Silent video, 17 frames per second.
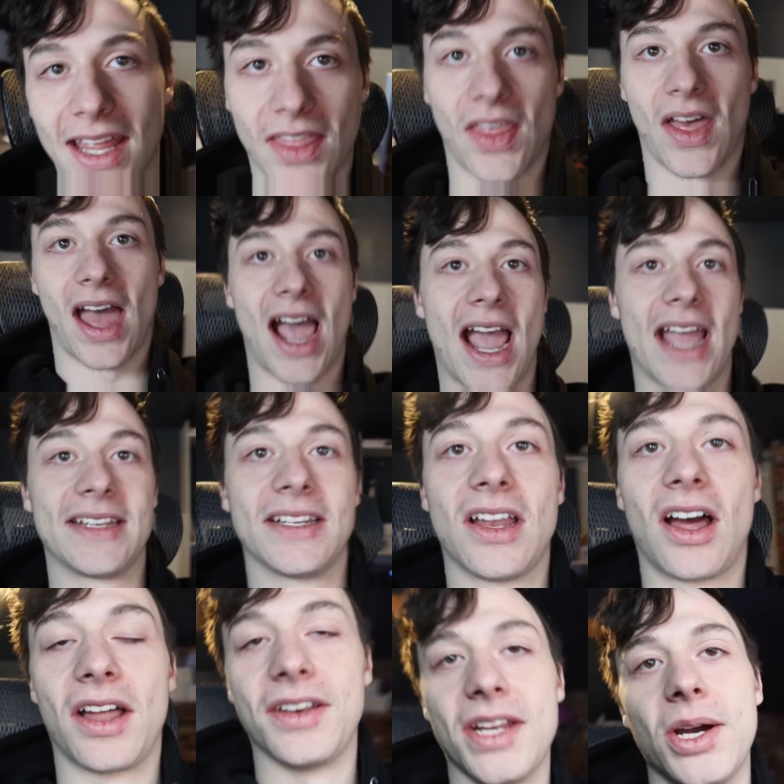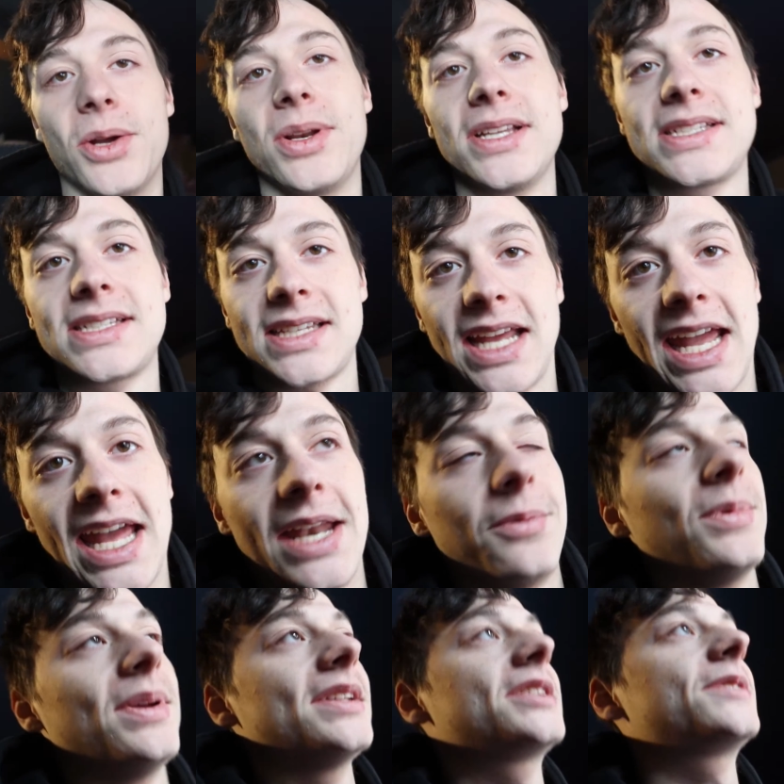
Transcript: that I did not notice, and we